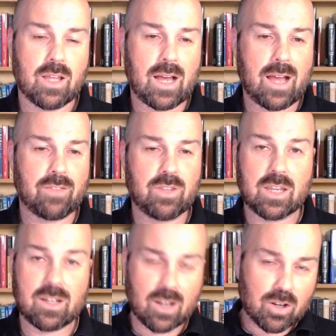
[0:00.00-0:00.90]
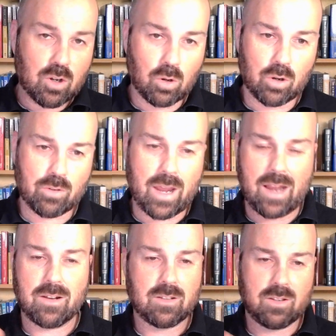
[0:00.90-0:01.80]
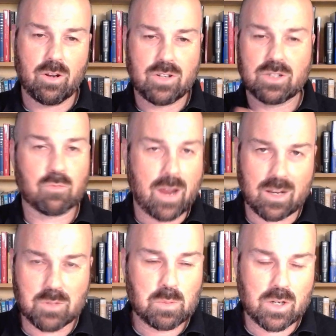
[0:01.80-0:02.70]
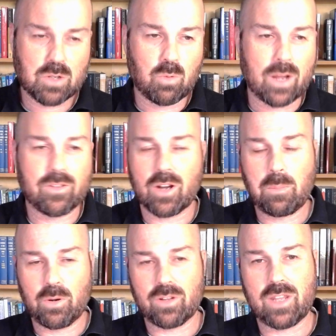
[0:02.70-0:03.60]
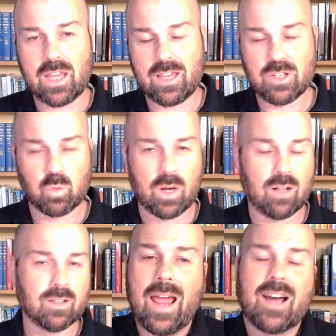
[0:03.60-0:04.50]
the canonical order, and just a random special one that I put in there as well.